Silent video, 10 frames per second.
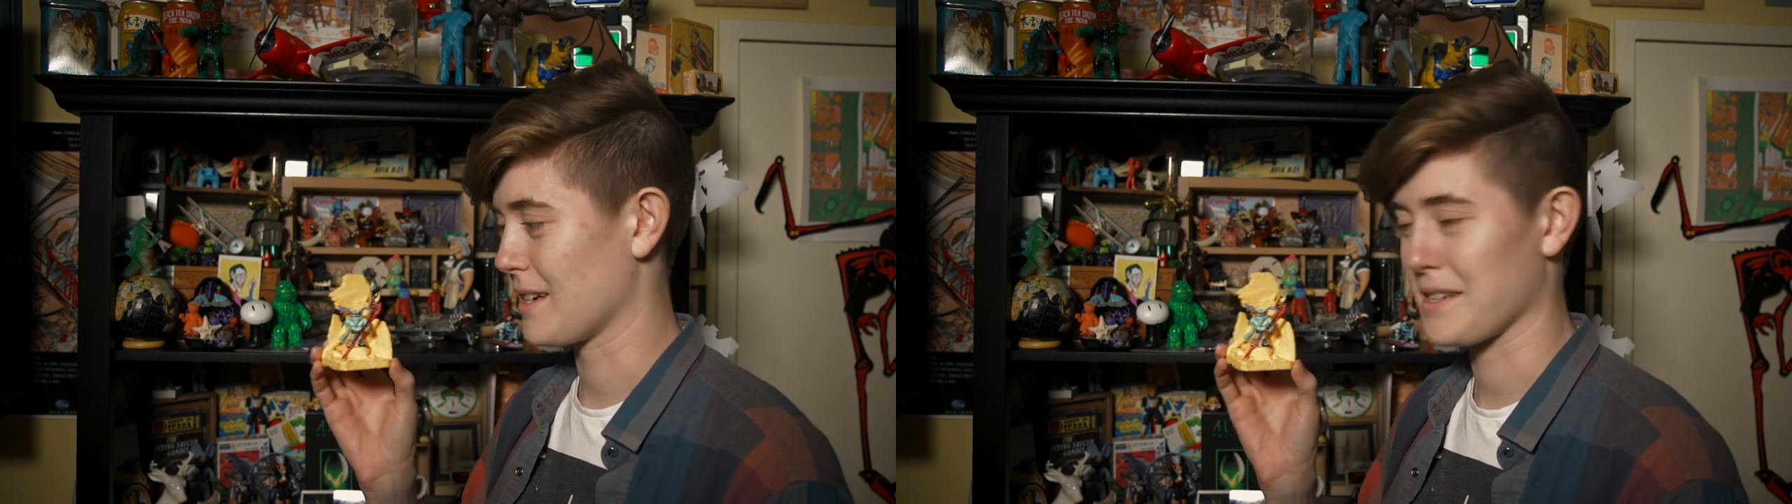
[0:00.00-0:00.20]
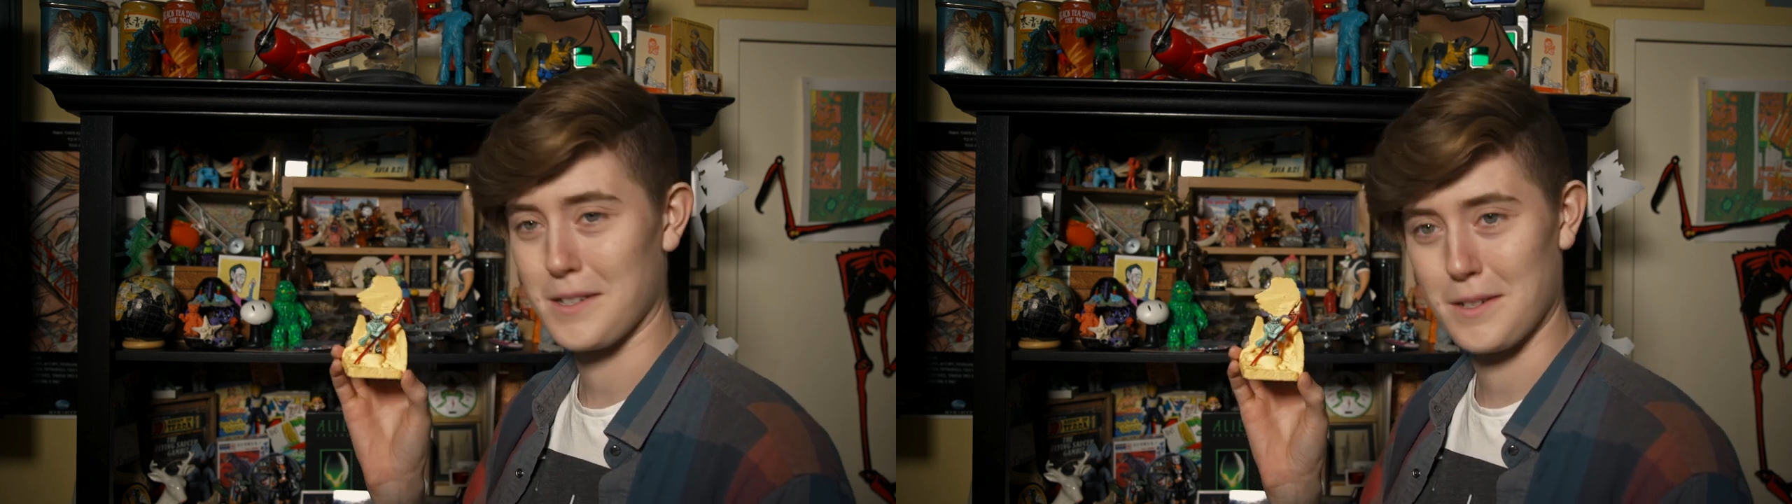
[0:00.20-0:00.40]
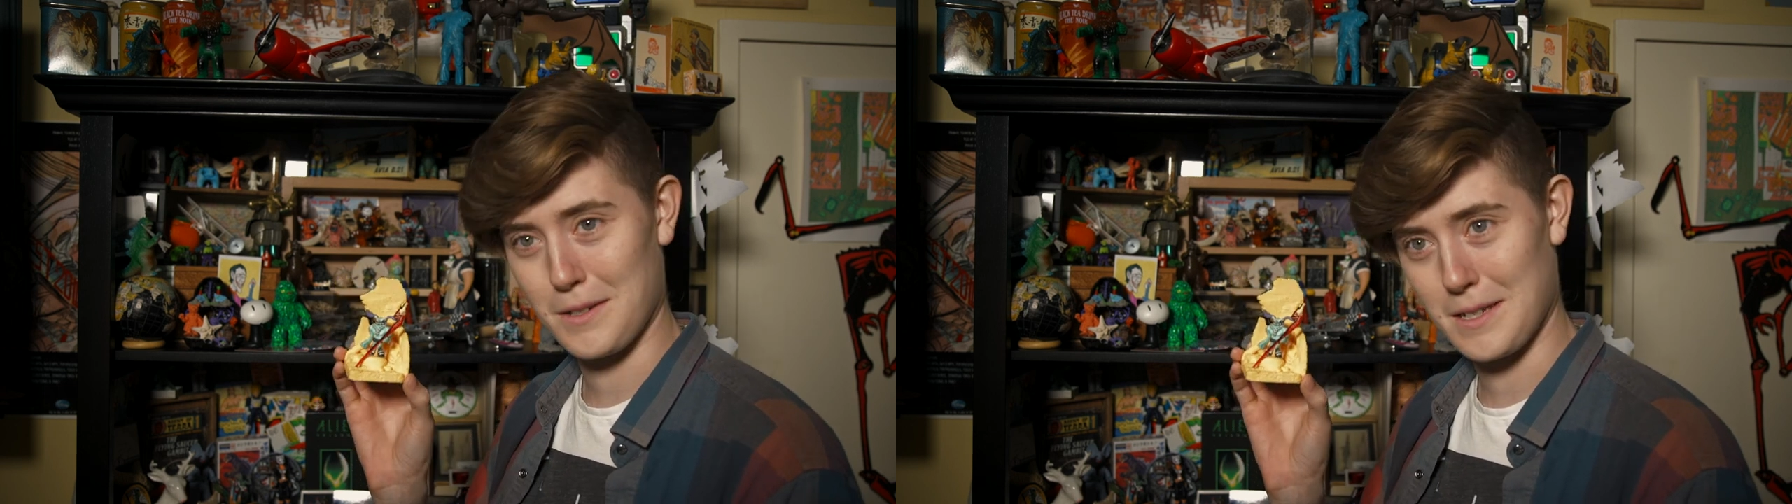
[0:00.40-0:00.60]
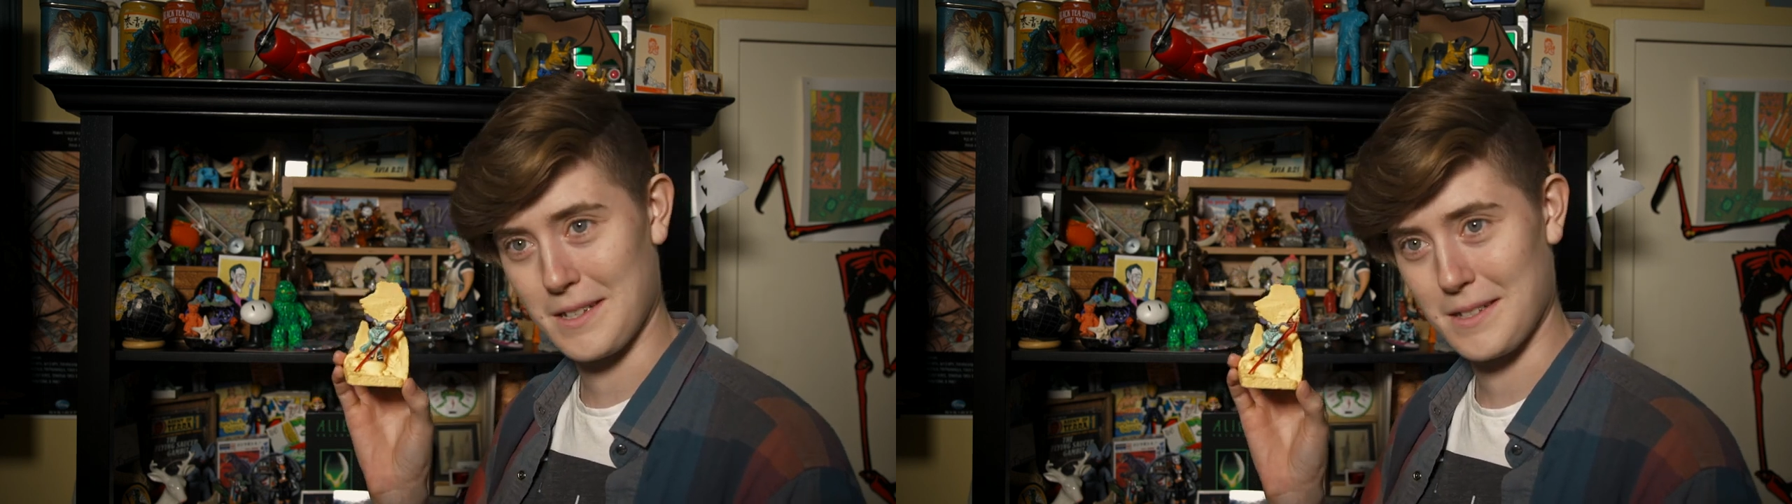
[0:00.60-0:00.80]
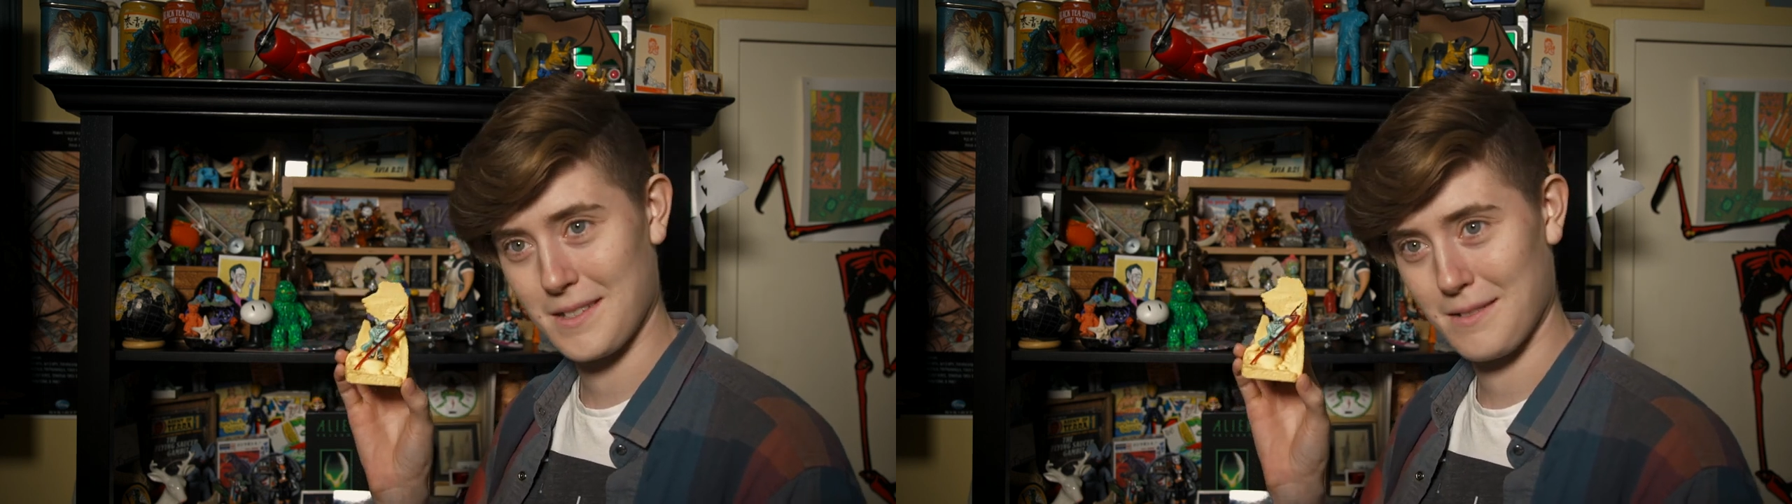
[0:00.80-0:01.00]
nacho
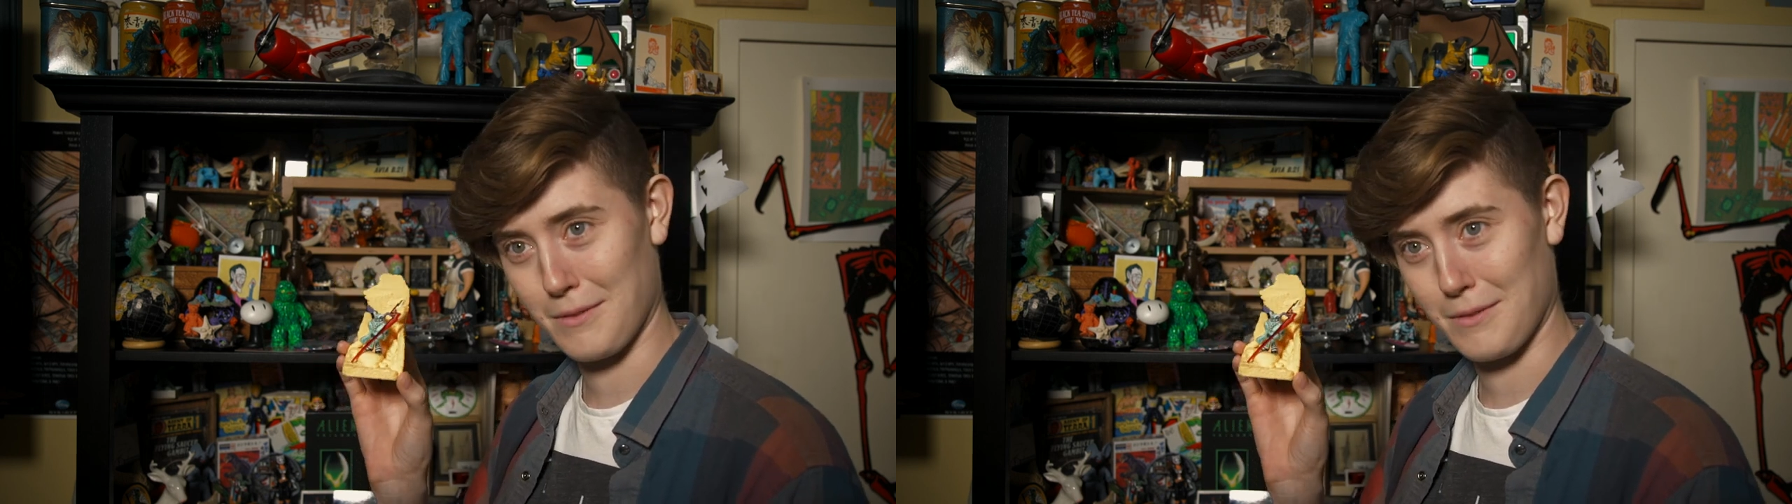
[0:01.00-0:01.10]
cheese,